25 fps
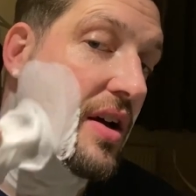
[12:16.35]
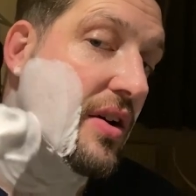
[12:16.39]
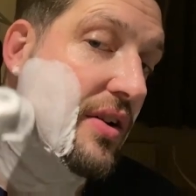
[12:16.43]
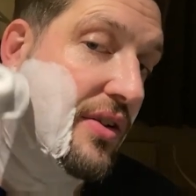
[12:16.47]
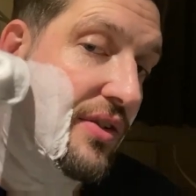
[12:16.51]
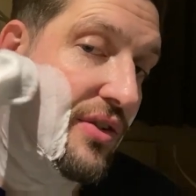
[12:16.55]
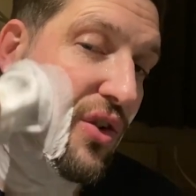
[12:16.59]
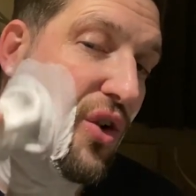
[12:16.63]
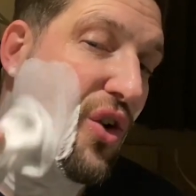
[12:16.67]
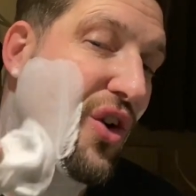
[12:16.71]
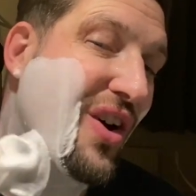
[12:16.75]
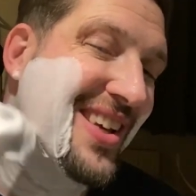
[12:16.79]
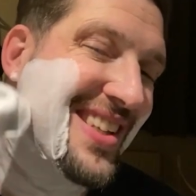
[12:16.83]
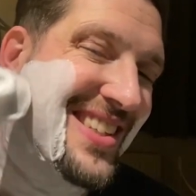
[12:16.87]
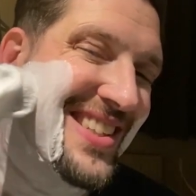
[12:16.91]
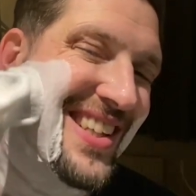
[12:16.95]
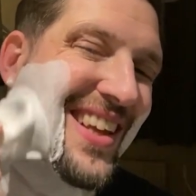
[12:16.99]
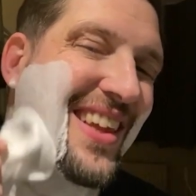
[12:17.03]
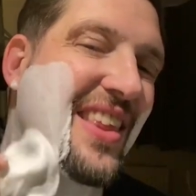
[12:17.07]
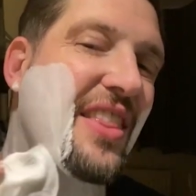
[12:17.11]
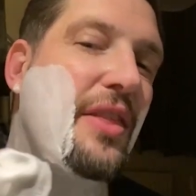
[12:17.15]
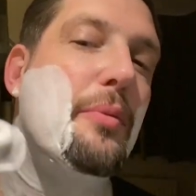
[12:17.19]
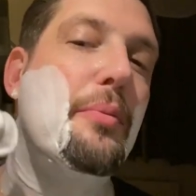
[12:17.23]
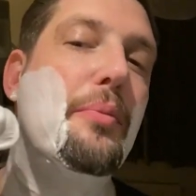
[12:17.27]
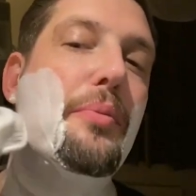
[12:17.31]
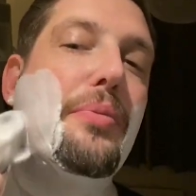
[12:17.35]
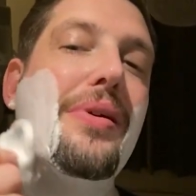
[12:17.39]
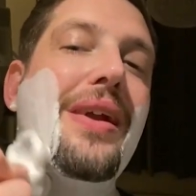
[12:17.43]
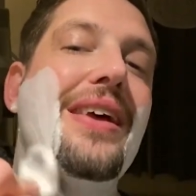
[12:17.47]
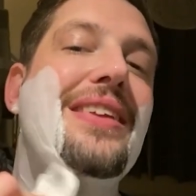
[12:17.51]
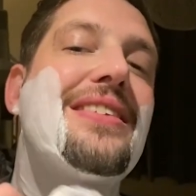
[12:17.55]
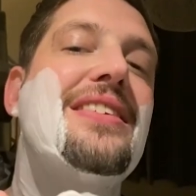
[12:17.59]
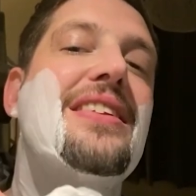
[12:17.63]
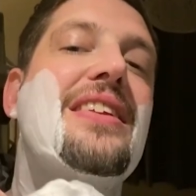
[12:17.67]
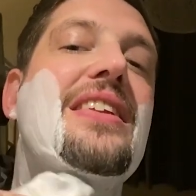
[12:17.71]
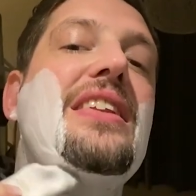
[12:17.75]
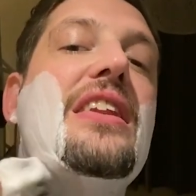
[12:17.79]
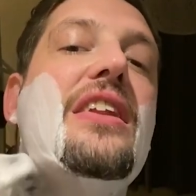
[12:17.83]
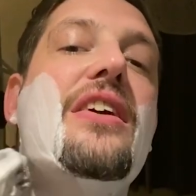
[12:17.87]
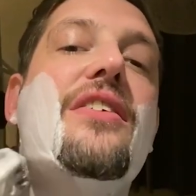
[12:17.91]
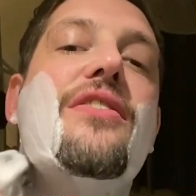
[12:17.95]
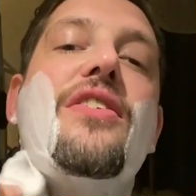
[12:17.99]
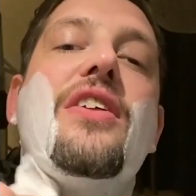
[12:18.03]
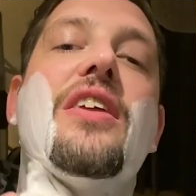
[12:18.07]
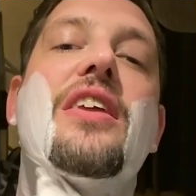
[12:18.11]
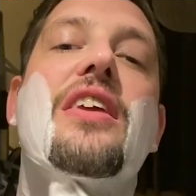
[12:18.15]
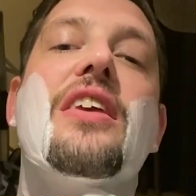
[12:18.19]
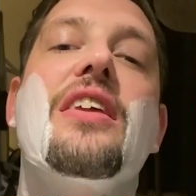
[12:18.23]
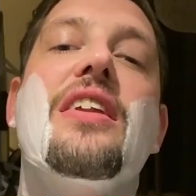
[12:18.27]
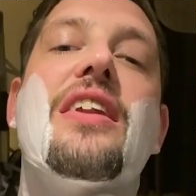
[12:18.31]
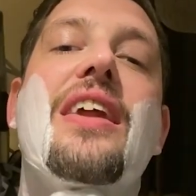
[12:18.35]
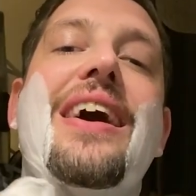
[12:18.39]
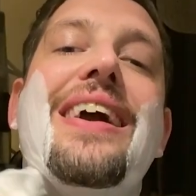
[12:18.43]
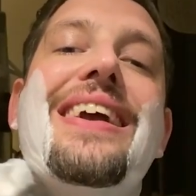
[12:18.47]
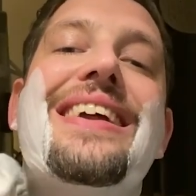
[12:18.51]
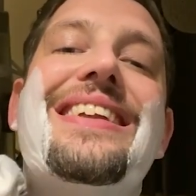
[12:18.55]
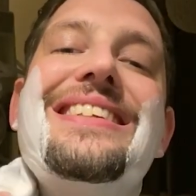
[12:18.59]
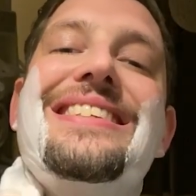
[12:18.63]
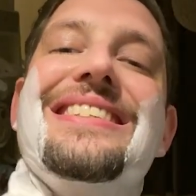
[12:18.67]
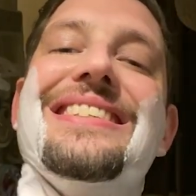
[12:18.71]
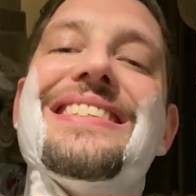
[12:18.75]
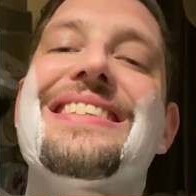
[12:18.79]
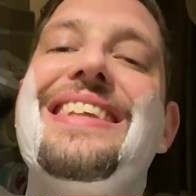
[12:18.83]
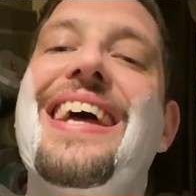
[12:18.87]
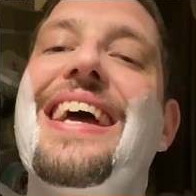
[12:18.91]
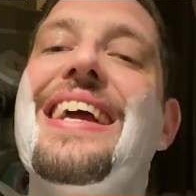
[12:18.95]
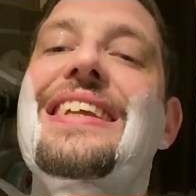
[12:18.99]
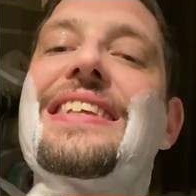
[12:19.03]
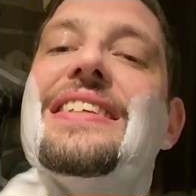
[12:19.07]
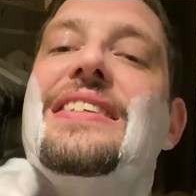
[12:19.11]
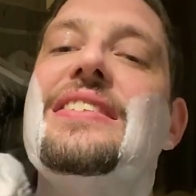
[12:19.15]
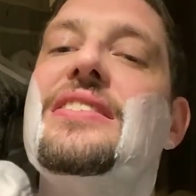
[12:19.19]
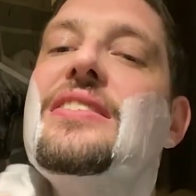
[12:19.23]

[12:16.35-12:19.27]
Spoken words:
46th president of the United States.